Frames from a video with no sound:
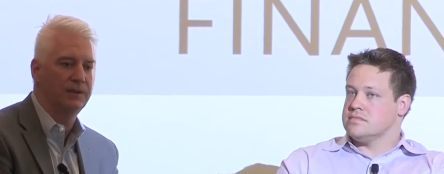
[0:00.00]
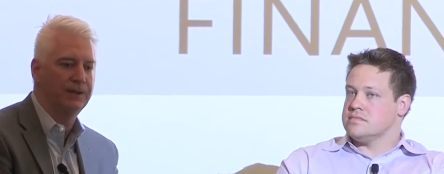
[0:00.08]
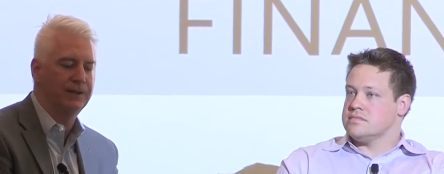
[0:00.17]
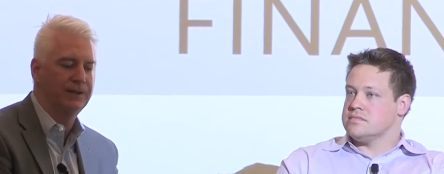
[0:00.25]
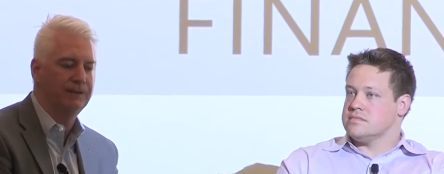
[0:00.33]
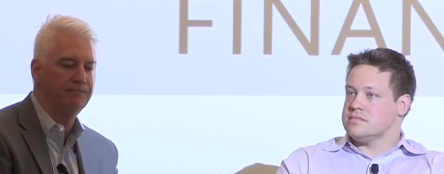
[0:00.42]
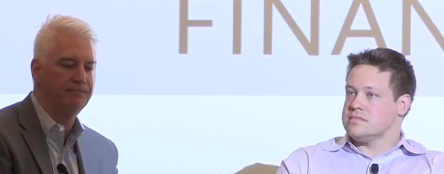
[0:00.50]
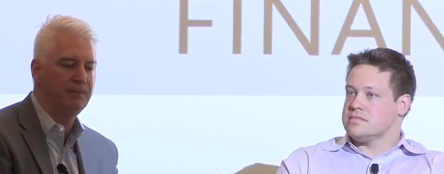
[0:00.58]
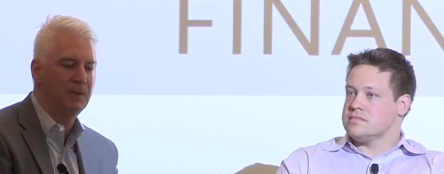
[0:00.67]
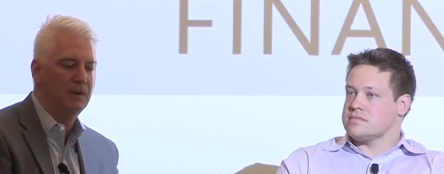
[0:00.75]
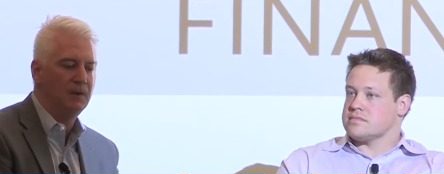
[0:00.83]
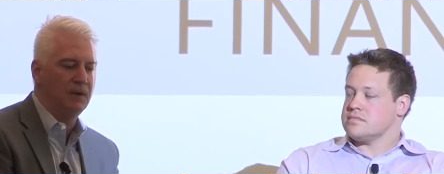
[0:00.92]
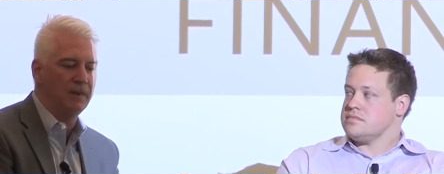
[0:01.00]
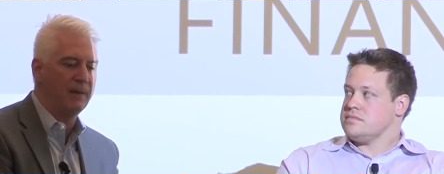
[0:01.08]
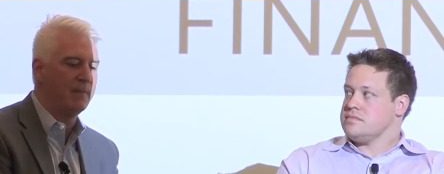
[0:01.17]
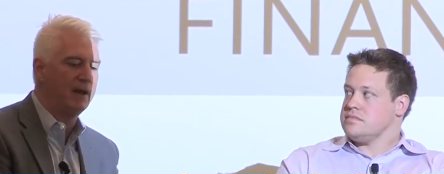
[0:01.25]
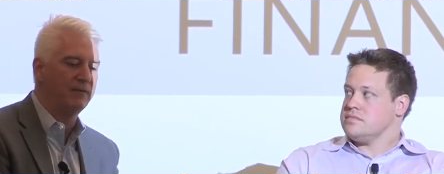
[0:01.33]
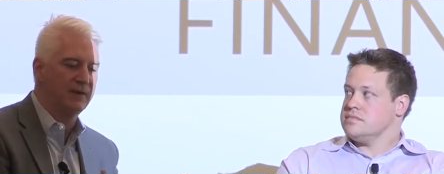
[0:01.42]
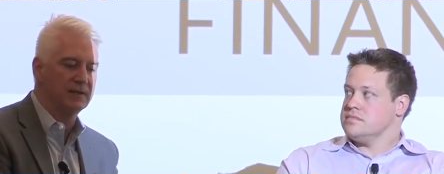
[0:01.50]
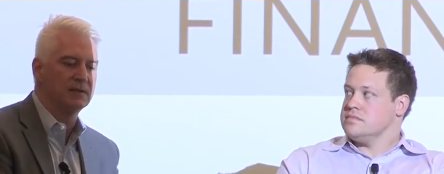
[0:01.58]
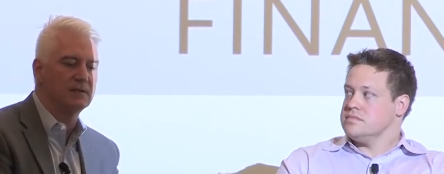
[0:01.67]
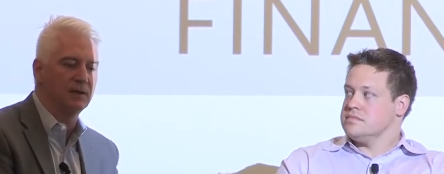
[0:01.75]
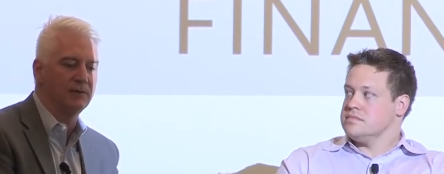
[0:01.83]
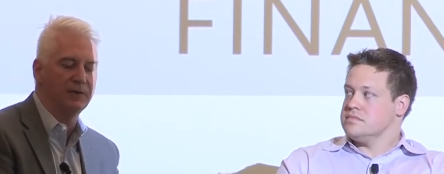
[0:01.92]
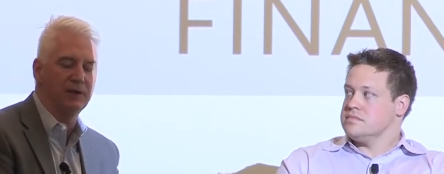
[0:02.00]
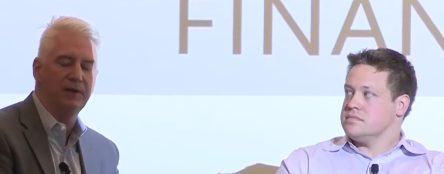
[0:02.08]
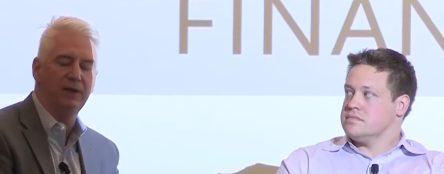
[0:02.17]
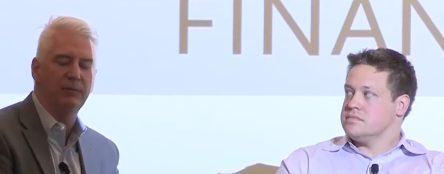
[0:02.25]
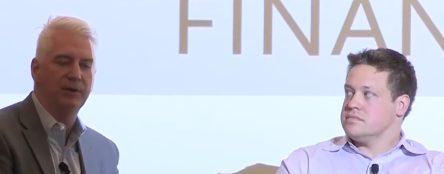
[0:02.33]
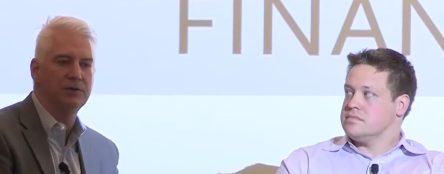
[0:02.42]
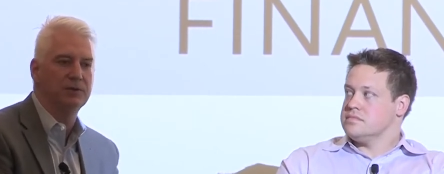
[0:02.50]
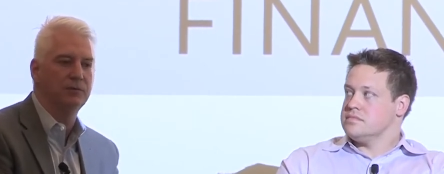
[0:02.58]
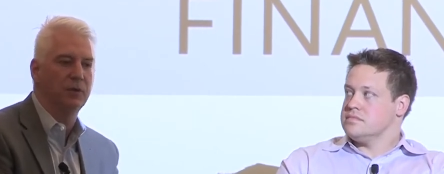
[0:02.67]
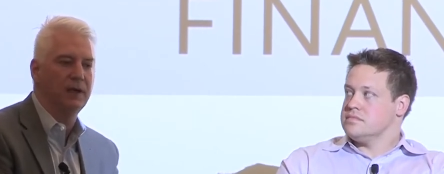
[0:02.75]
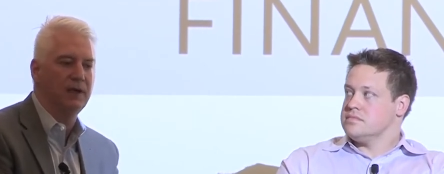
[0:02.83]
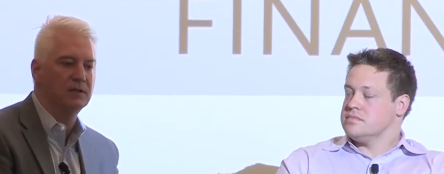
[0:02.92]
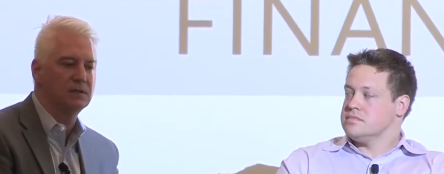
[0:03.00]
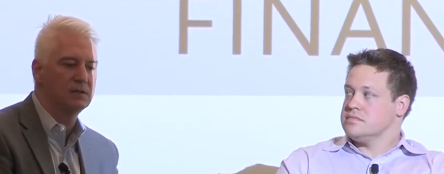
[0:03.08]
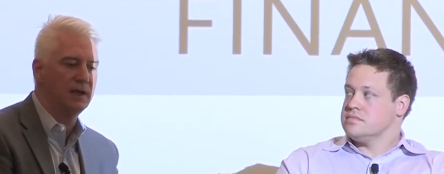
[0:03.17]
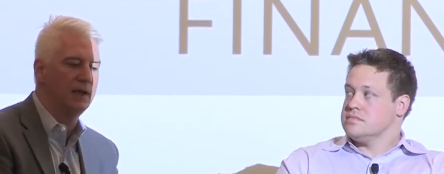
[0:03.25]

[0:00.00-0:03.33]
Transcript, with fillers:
Speaker 1: Um, and that manifests itself in, in a bunch of ways.